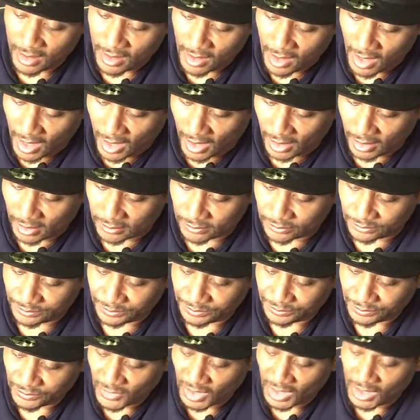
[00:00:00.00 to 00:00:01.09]
Um,
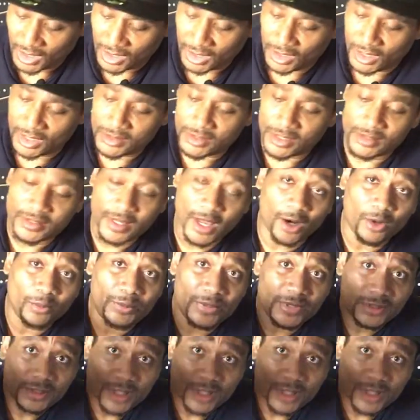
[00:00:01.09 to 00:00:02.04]
it says help is